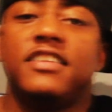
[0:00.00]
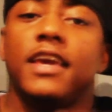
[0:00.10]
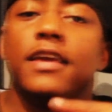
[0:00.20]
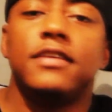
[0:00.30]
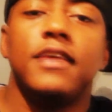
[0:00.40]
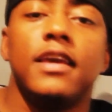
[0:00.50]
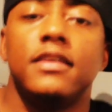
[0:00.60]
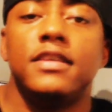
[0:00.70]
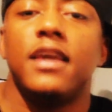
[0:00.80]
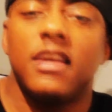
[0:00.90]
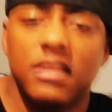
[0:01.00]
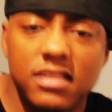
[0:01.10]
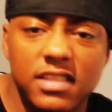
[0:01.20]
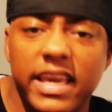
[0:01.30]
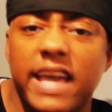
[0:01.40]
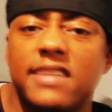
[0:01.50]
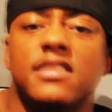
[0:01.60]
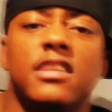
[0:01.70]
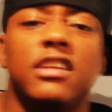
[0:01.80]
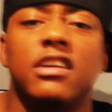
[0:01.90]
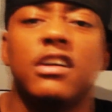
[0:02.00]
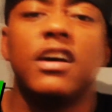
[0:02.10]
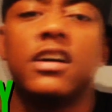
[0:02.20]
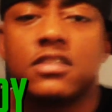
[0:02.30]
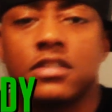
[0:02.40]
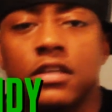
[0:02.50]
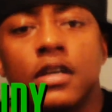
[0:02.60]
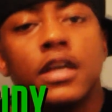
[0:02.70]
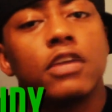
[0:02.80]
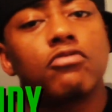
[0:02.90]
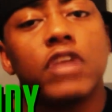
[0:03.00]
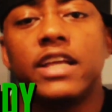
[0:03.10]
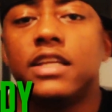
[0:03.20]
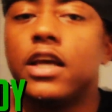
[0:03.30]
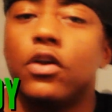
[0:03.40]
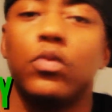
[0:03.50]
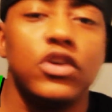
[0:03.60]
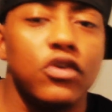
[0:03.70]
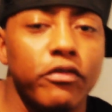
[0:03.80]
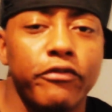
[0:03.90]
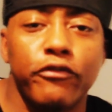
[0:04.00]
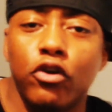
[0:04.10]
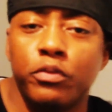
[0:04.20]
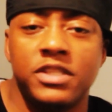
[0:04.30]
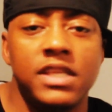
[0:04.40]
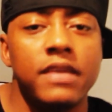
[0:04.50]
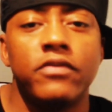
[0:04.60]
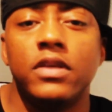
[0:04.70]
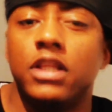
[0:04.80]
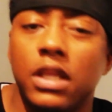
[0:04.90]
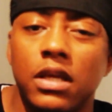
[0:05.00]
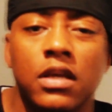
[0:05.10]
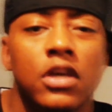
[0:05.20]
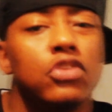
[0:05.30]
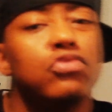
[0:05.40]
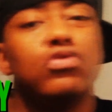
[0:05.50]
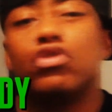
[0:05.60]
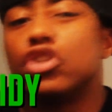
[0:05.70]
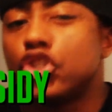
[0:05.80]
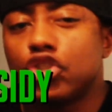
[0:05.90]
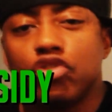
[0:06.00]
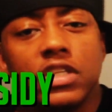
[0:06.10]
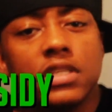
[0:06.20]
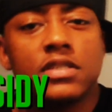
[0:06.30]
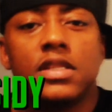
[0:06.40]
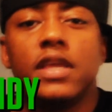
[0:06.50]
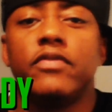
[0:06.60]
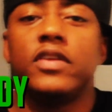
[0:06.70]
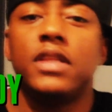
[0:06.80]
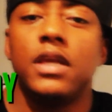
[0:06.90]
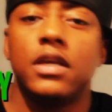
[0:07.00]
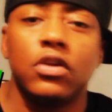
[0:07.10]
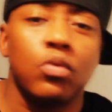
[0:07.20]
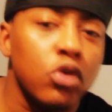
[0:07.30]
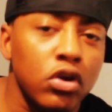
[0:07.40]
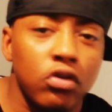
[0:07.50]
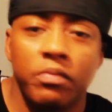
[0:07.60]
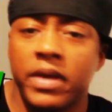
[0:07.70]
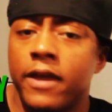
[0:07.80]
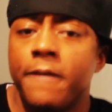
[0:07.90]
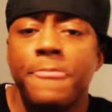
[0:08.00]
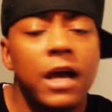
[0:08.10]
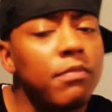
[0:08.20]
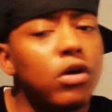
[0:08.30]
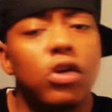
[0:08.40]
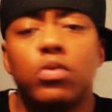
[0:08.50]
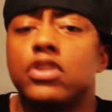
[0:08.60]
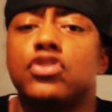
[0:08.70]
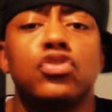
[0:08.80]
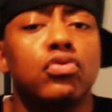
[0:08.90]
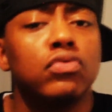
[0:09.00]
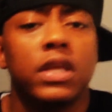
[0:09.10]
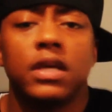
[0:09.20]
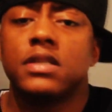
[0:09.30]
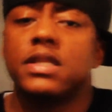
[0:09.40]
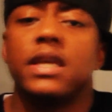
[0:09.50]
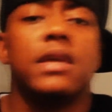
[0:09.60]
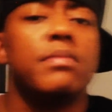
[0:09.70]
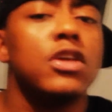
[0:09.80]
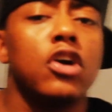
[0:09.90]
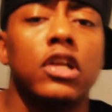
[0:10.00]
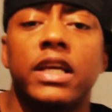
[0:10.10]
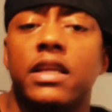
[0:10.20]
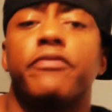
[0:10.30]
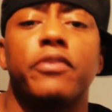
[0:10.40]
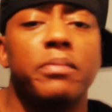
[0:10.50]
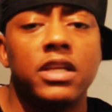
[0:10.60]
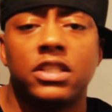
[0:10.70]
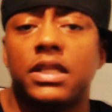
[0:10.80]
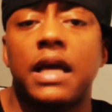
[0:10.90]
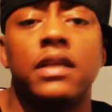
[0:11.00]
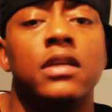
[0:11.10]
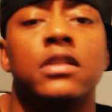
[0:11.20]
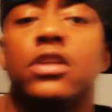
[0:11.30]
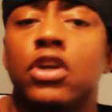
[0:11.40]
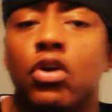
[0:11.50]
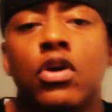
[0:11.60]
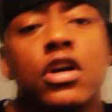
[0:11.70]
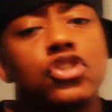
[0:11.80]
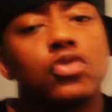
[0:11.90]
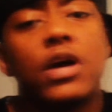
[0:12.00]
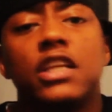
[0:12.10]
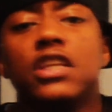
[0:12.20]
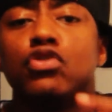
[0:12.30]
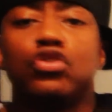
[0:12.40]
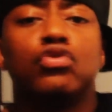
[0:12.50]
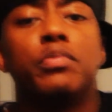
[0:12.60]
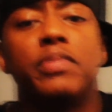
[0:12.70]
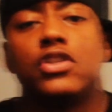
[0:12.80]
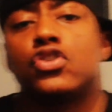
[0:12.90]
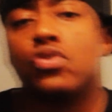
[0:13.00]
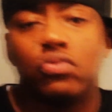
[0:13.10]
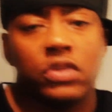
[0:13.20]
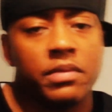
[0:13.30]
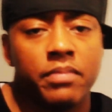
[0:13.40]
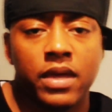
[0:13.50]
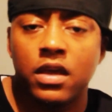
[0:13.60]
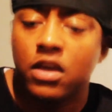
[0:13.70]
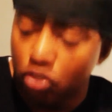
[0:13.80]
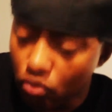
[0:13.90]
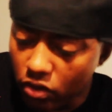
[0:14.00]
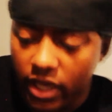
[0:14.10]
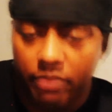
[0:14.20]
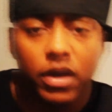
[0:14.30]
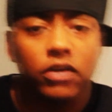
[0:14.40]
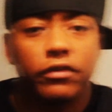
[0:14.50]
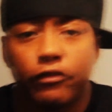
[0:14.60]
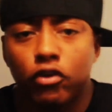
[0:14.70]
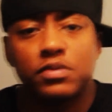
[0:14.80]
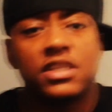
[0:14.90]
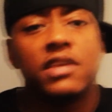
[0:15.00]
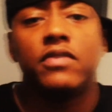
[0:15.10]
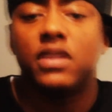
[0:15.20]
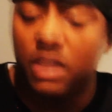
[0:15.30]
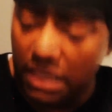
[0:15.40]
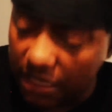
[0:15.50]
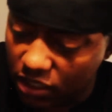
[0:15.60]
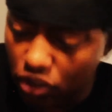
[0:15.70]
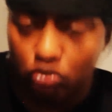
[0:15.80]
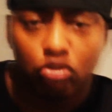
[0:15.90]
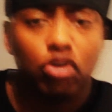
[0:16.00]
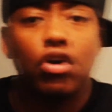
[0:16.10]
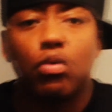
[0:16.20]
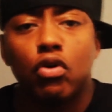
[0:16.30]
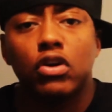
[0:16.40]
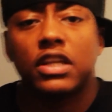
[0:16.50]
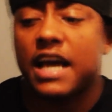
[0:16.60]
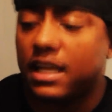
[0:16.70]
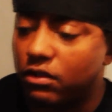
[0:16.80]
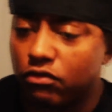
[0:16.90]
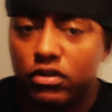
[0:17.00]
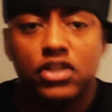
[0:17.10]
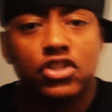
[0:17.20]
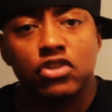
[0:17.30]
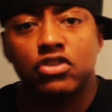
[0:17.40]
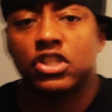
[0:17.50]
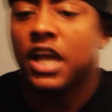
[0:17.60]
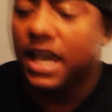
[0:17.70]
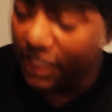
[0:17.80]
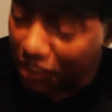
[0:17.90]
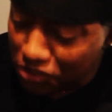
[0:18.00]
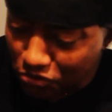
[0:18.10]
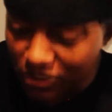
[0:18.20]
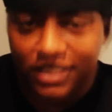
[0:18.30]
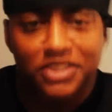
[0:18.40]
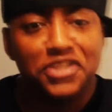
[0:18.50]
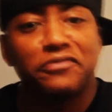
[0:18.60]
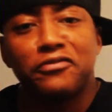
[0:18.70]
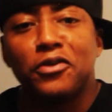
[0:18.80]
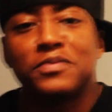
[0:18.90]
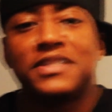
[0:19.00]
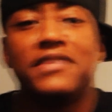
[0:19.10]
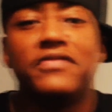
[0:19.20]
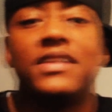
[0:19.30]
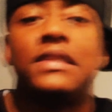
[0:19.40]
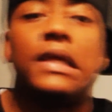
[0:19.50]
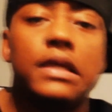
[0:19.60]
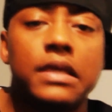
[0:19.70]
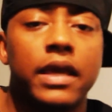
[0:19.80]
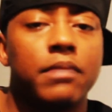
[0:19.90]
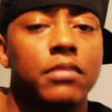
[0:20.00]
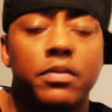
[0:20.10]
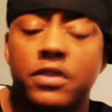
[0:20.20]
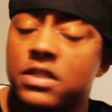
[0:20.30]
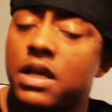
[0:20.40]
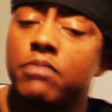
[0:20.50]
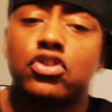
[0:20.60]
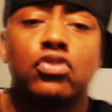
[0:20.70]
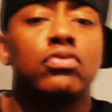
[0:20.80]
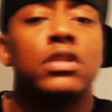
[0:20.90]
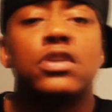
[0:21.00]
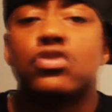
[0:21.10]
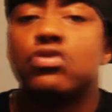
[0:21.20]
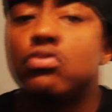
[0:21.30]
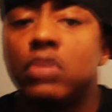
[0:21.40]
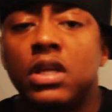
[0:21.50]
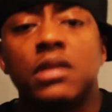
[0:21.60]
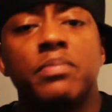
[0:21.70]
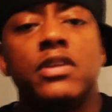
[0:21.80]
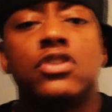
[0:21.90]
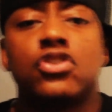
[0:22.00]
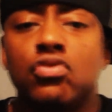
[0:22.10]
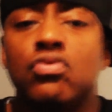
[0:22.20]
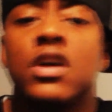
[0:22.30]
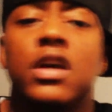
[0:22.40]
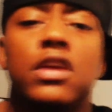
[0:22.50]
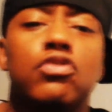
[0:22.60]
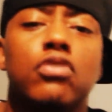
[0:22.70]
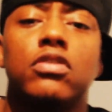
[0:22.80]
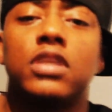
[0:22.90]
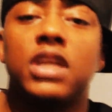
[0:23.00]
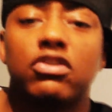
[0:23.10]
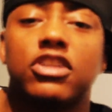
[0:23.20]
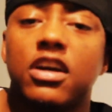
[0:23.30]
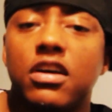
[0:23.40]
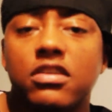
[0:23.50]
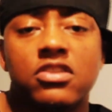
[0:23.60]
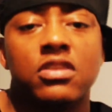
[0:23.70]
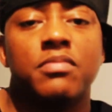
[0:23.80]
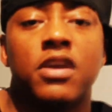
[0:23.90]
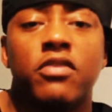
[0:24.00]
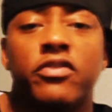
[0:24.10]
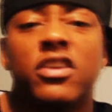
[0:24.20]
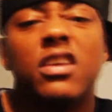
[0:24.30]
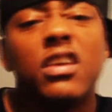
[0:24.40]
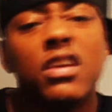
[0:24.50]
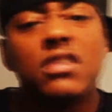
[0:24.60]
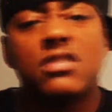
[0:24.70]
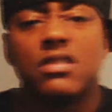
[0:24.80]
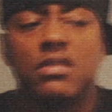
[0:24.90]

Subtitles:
Yeah, this Cassidy the Hustler, and right now we on Forbes DVD. You know the street is DVD in the world, man. I'm always tuned in because they give me all that information I need to know. So I need you to be tuned in, man. You hear about a Forbes DVD, I need you to go online and research. I need you to get your Forbes DVD game up because I'm tuned in, so you need to be too. And you heard it out the Hustler mouth. Easy.